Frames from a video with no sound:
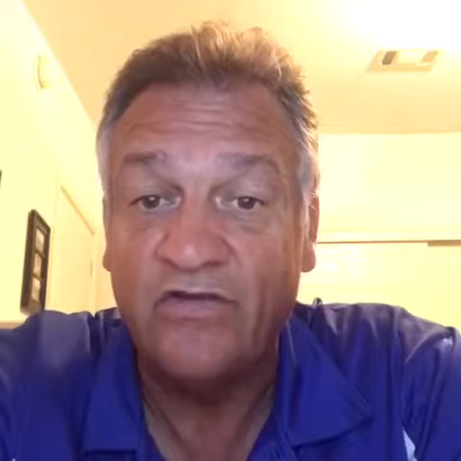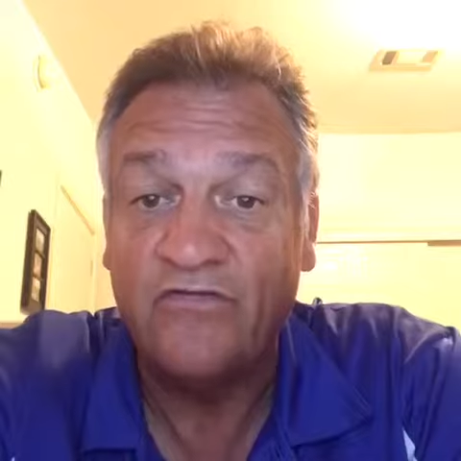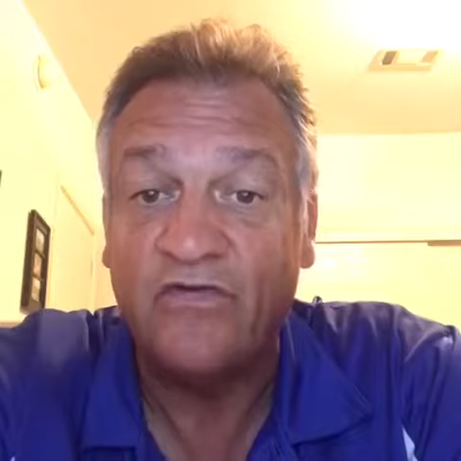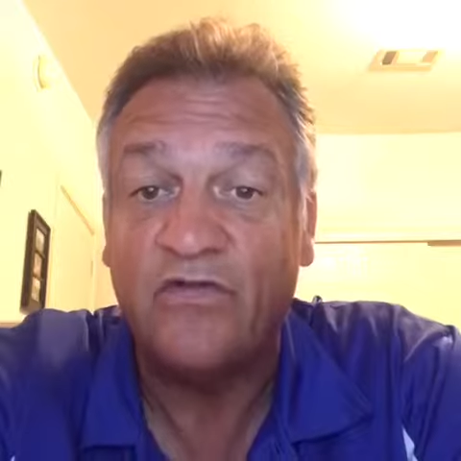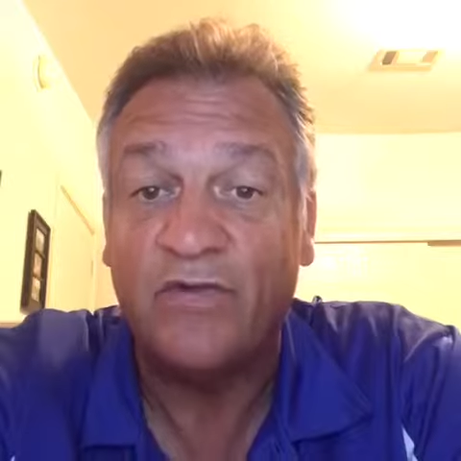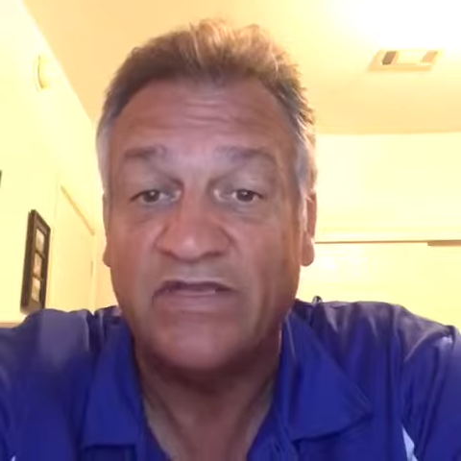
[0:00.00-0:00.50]

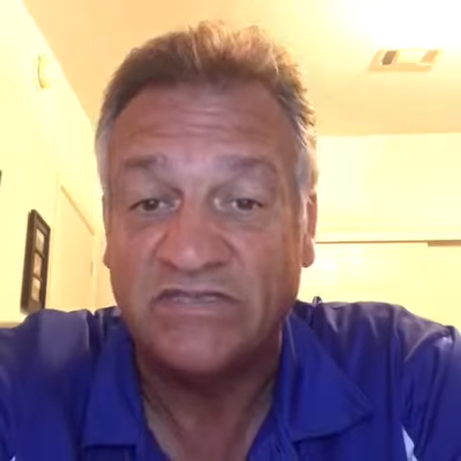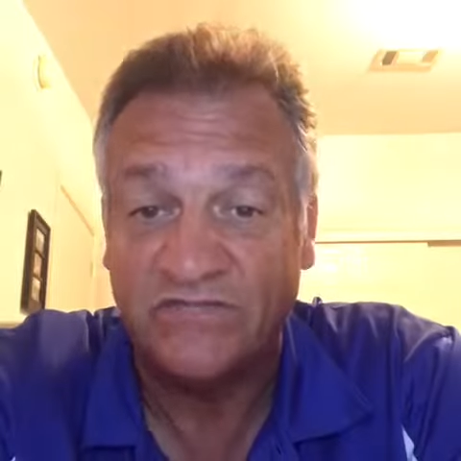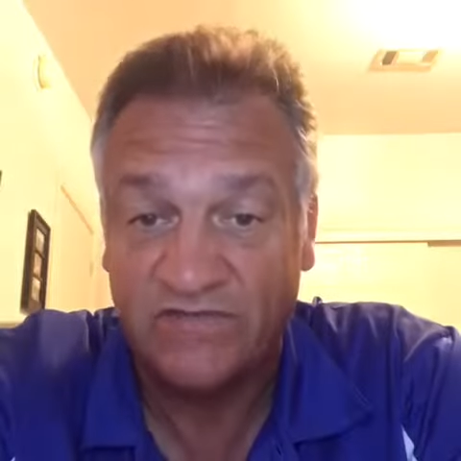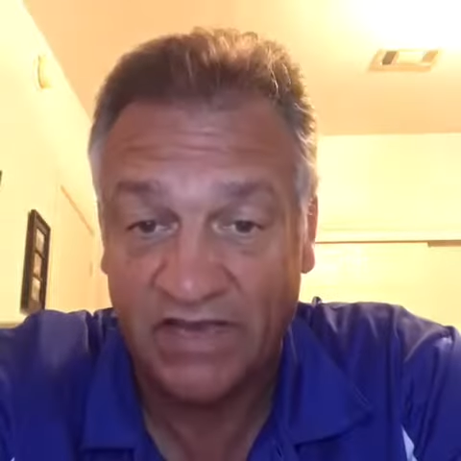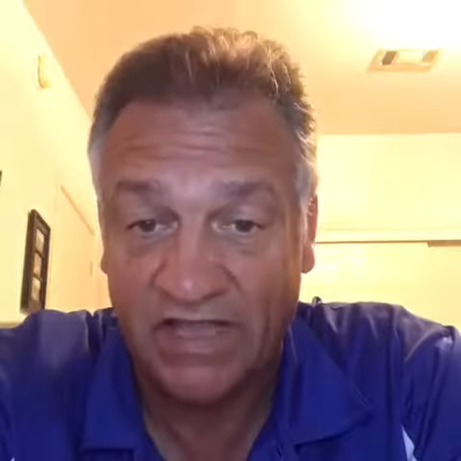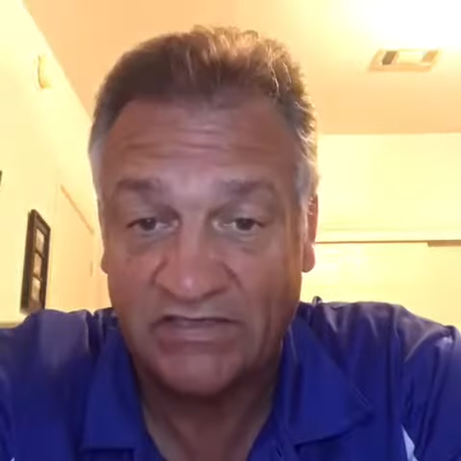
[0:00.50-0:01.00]
For the rest of
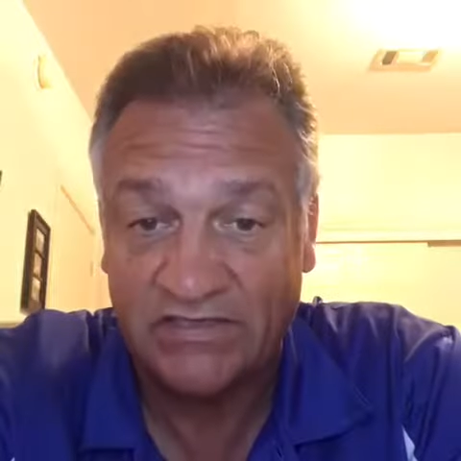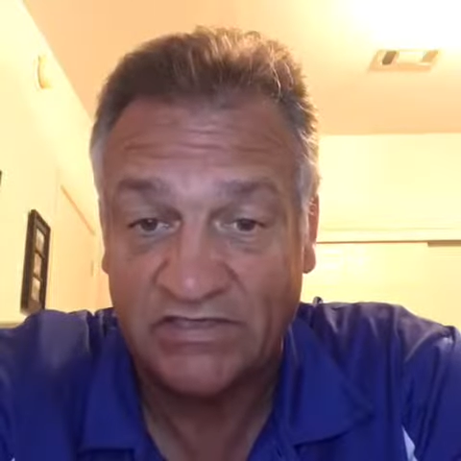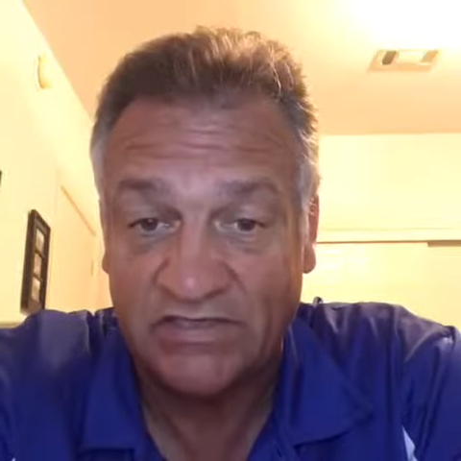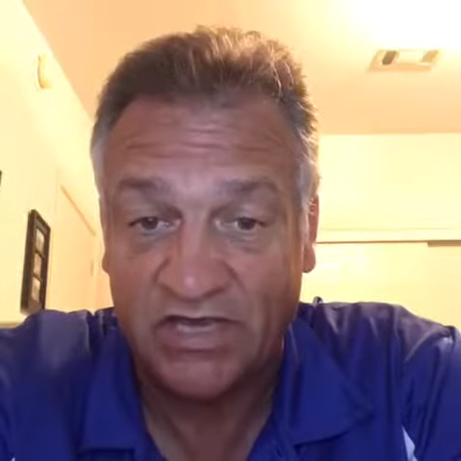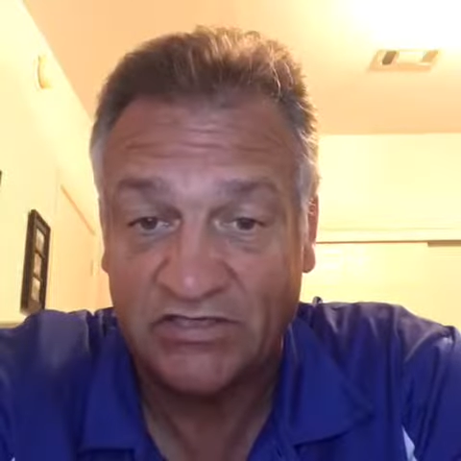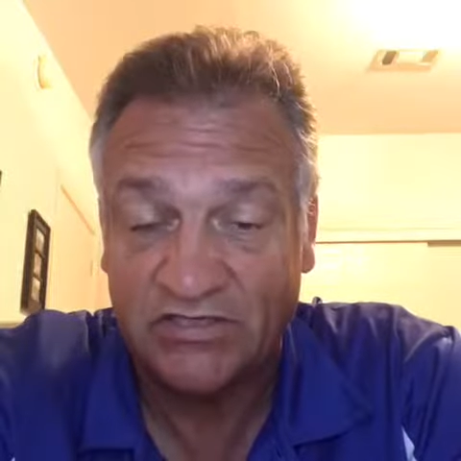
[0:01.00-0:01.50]
today's
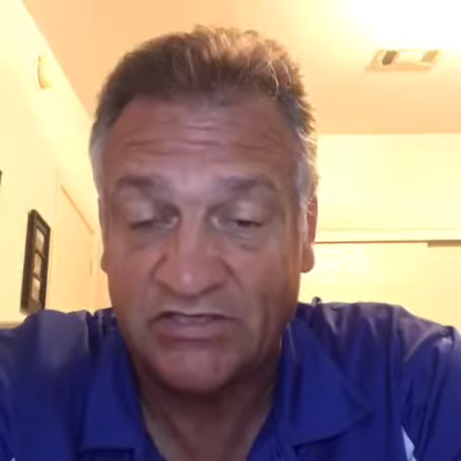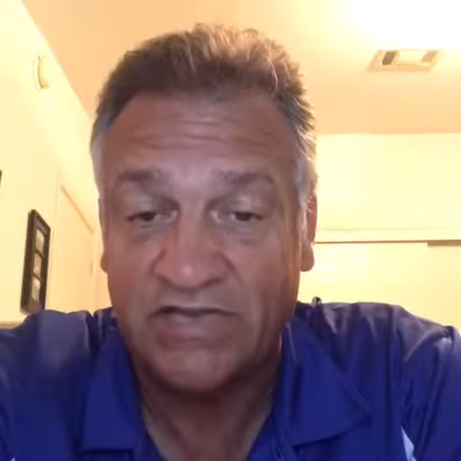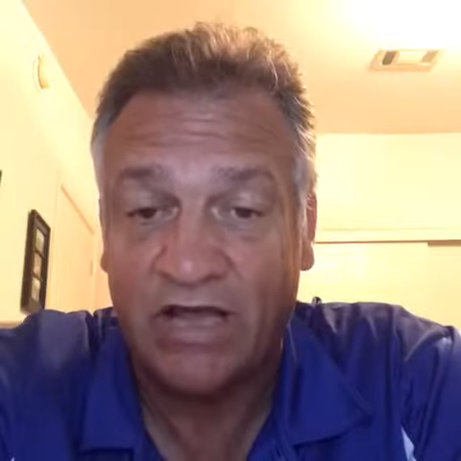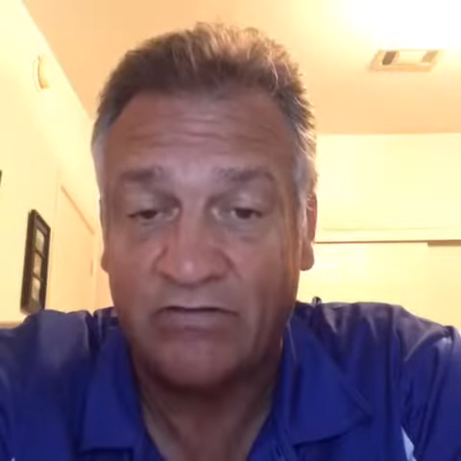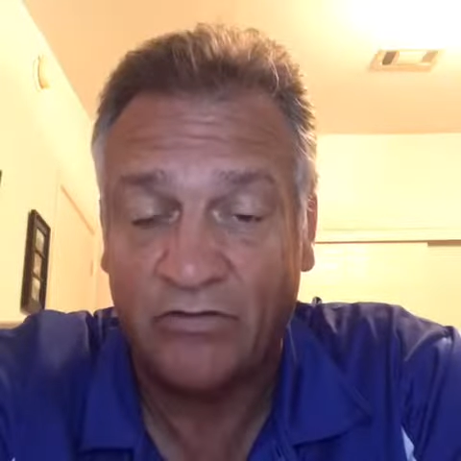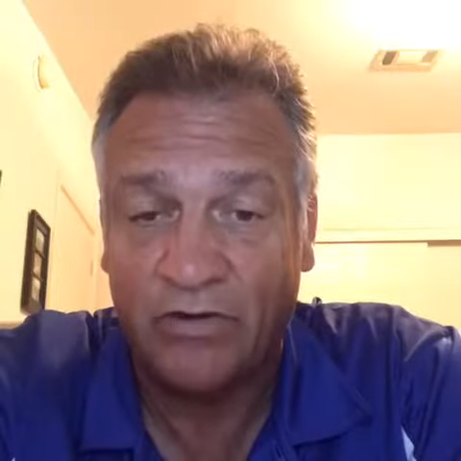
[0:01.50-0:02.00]
discussion,
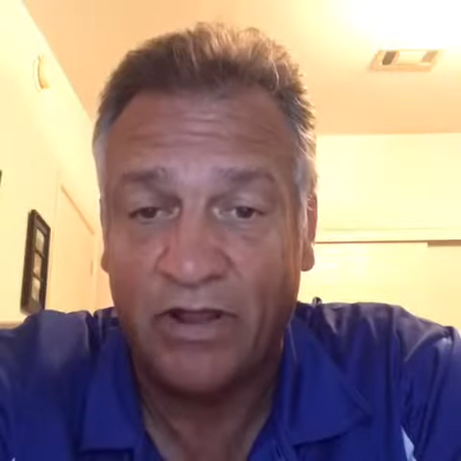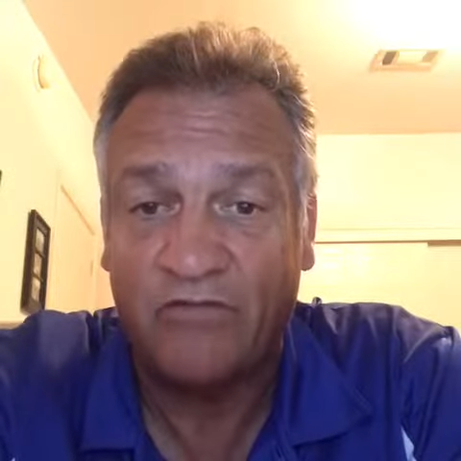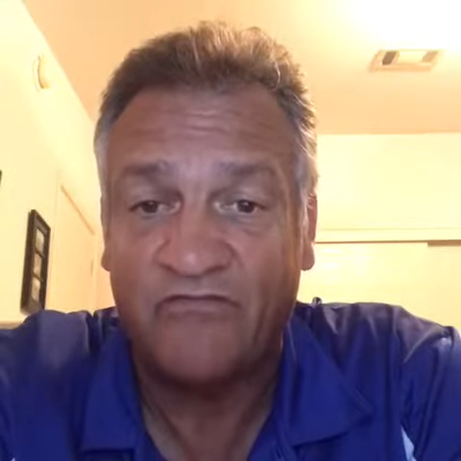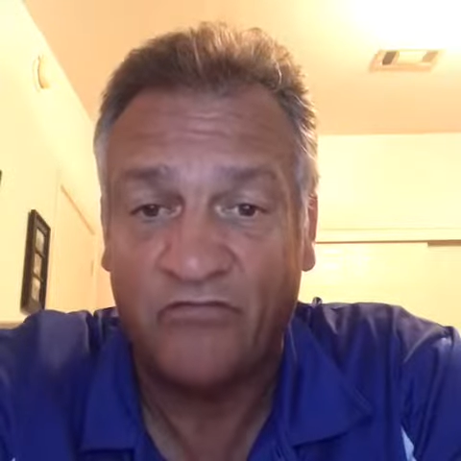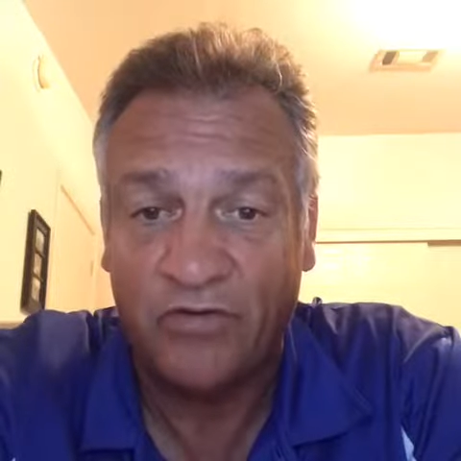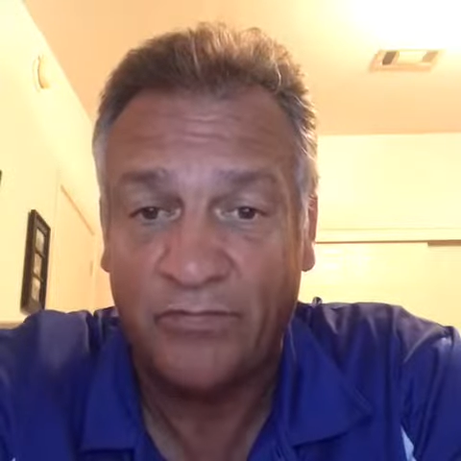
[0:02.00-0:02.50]
download our
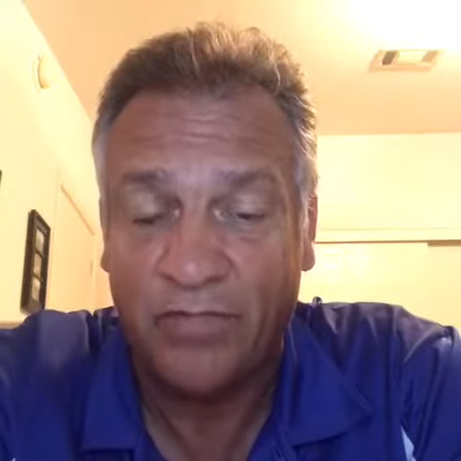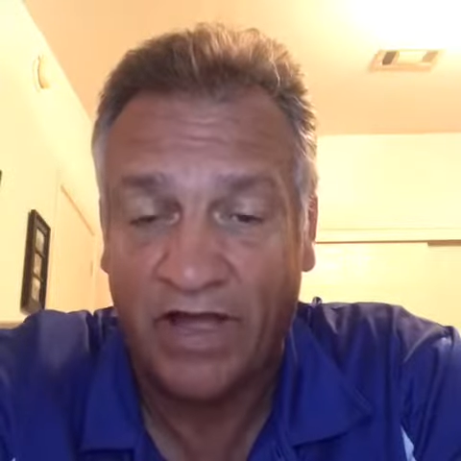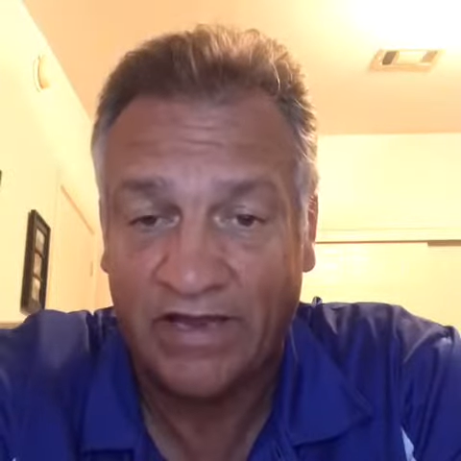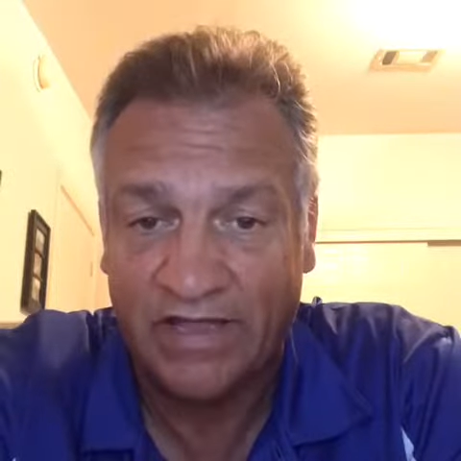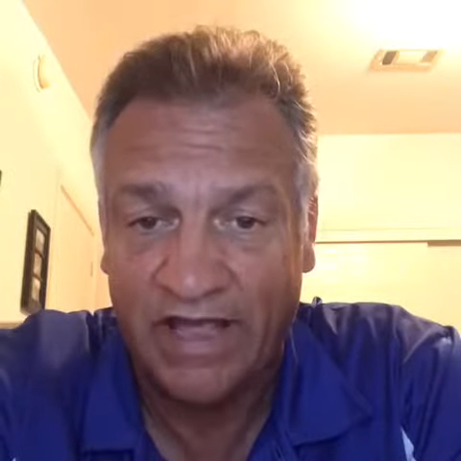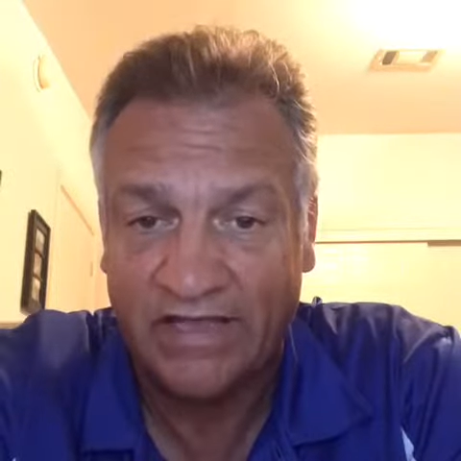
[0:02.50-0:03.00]
free
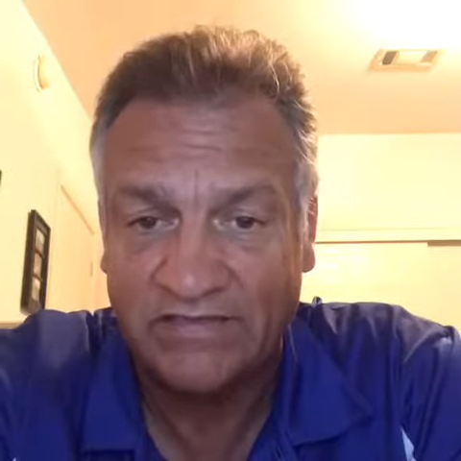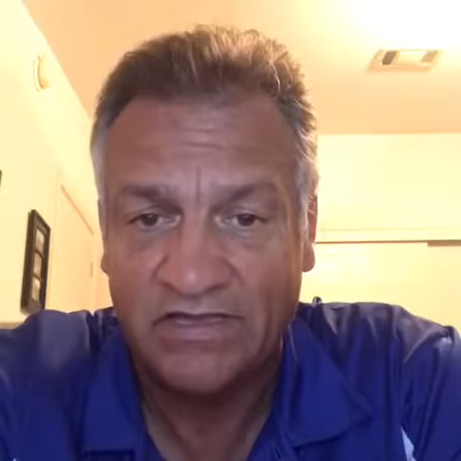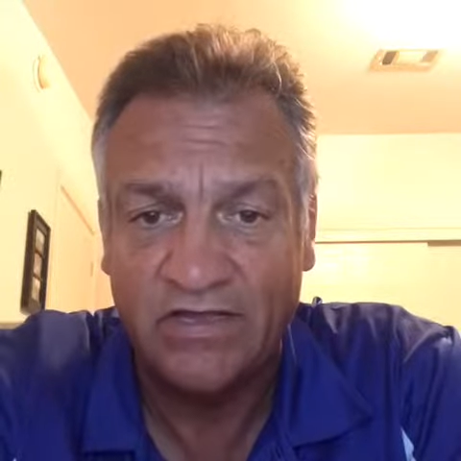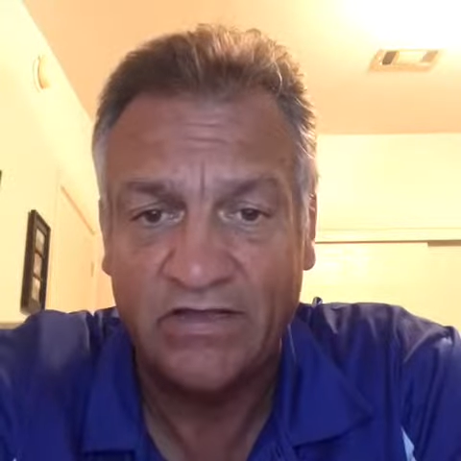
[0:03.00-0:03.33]
podcast,